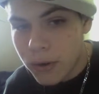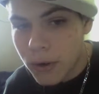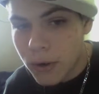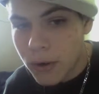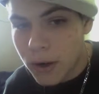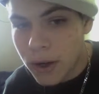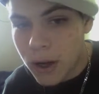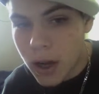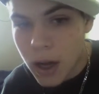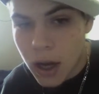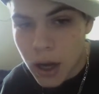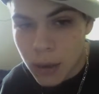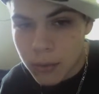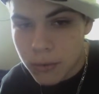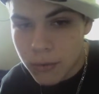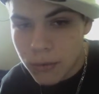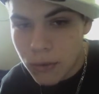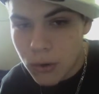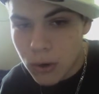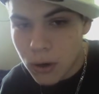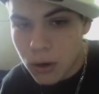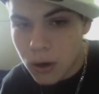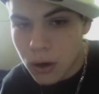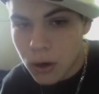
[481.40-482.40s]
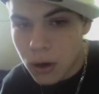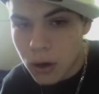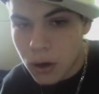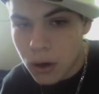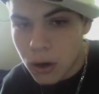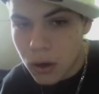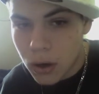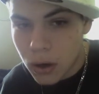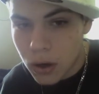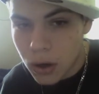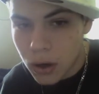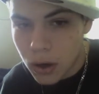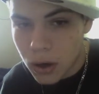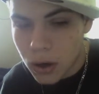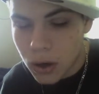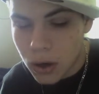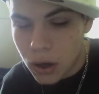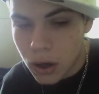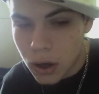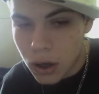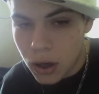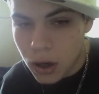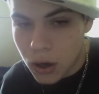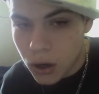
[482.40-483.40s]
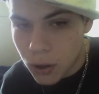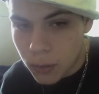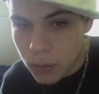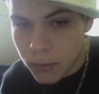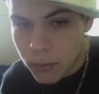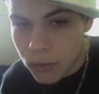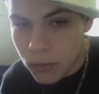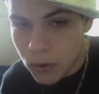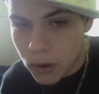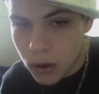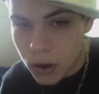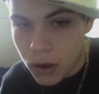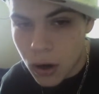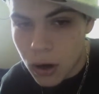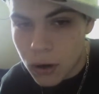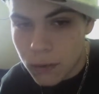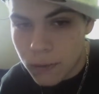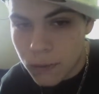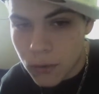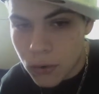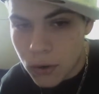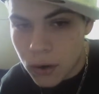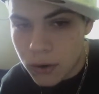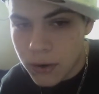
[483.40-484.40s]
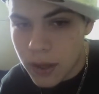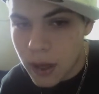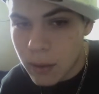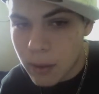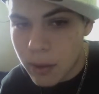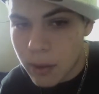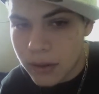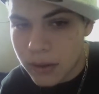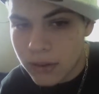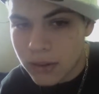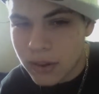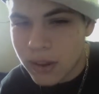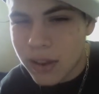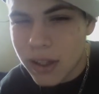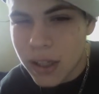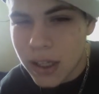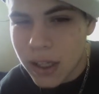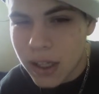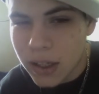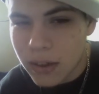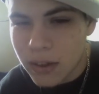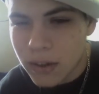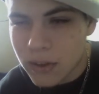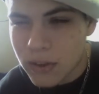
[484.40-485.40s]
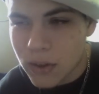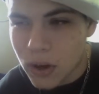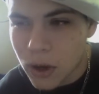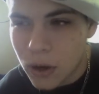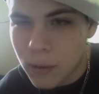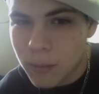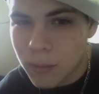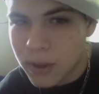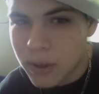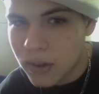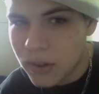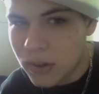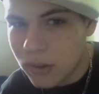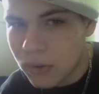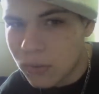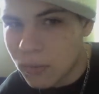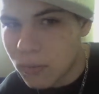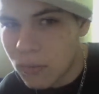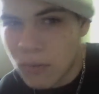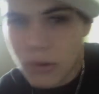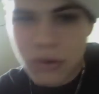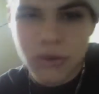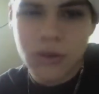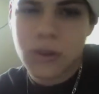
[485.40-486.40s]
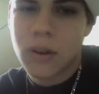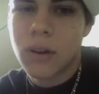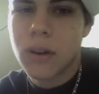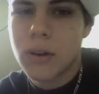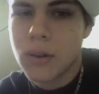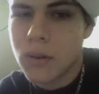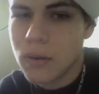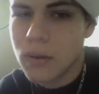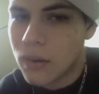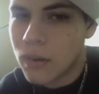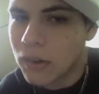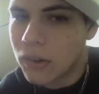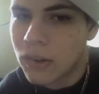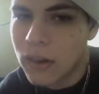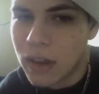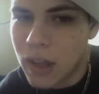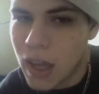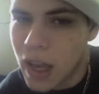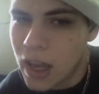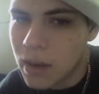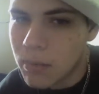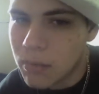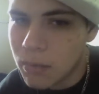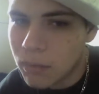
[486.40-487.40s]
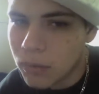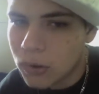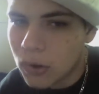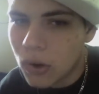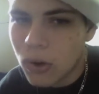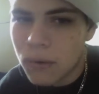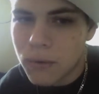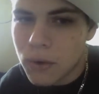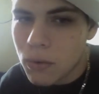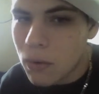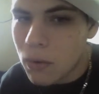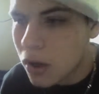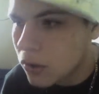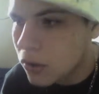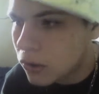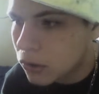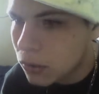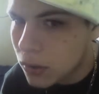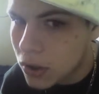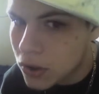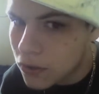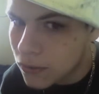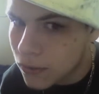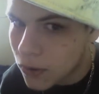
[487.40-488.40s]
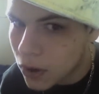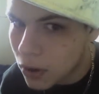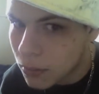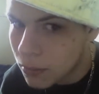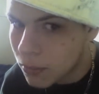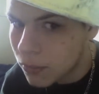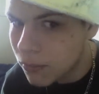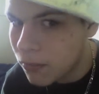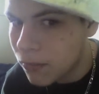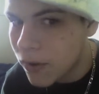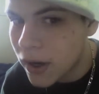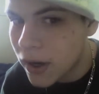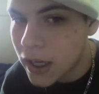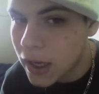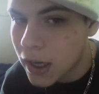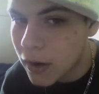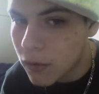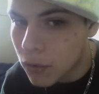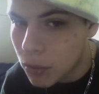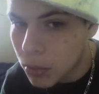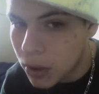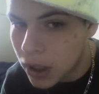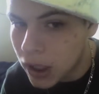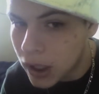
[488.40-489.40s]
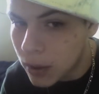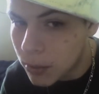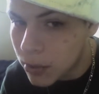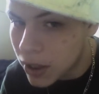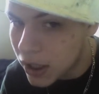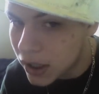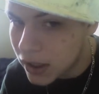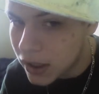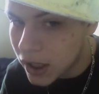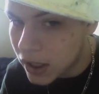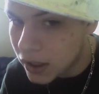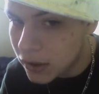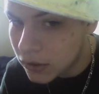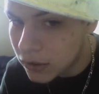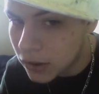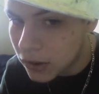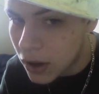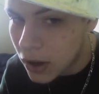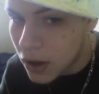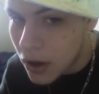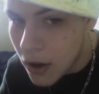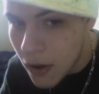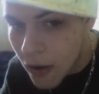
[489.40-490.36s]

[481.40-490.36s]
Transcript: you're an omnivore or herbivore or carnivore, that basically determines what you're going to do the rest of the game. So if you want to switch from fighting everybody to being nice,